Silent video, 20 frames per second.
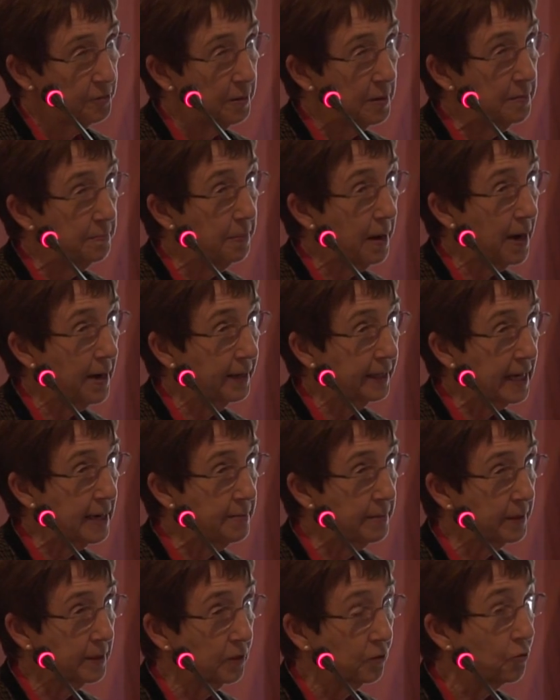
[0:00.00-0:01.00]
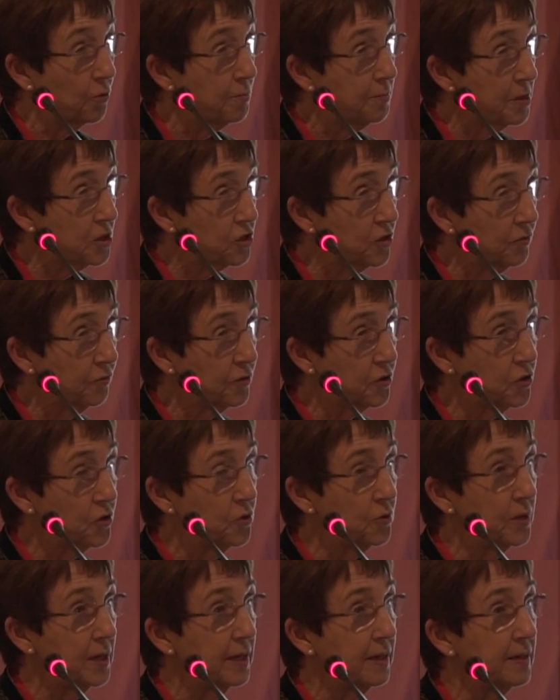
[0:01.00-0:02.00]
been biochemical remission for
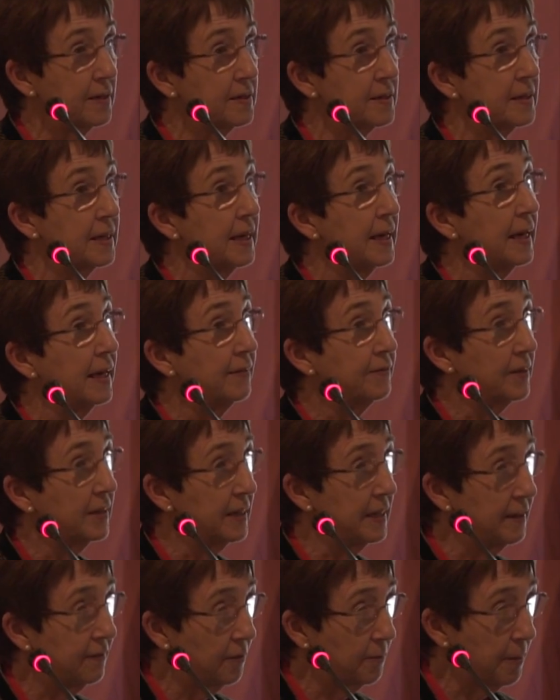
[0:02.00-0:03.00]
2 years, the liver